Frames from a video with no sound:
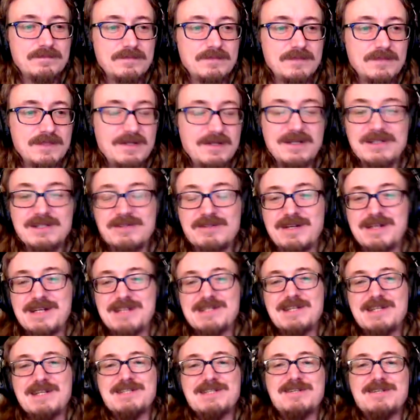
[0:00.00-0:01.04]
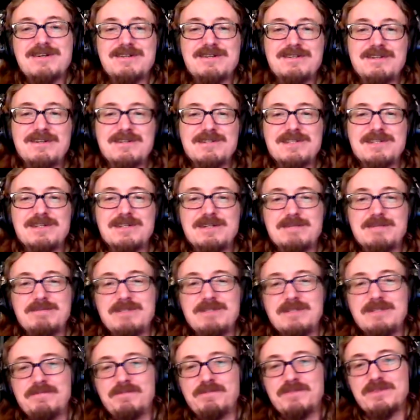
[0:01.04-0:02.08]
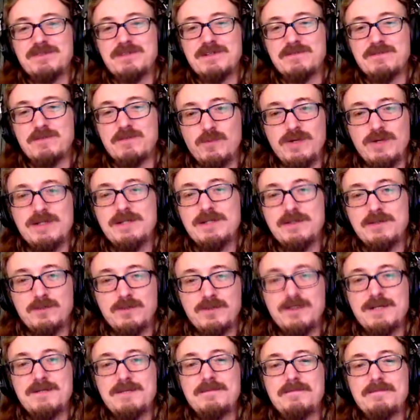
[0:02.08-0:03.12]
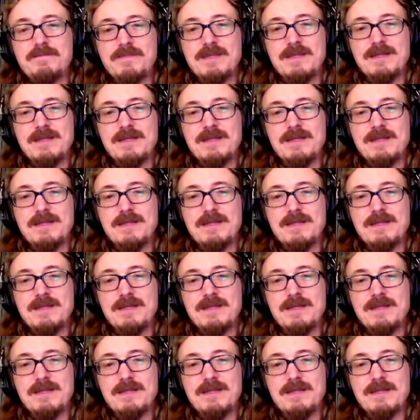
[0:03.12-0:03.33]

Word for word: you know, so I guess let's start there. Is it going to be a, sort of a one to one,